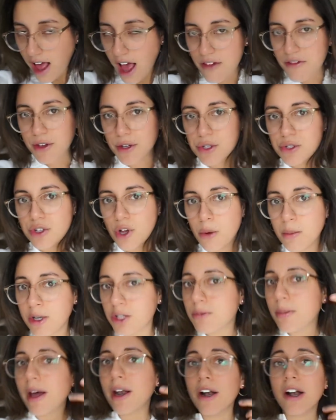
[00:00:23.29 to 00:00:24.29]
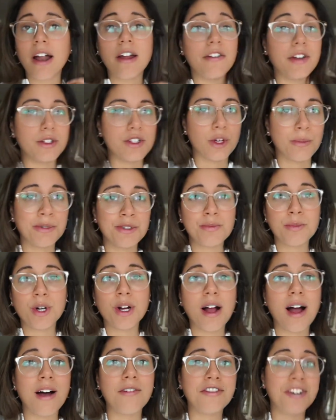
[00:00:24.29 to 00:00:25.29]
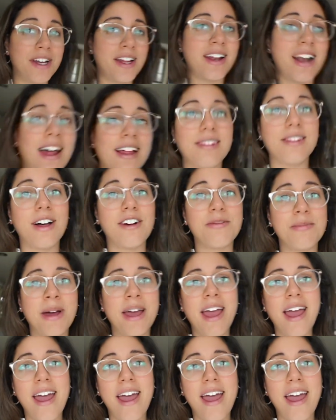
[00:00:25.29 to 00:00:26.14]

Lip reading: I feel so much better. I feel so much more confident. I love my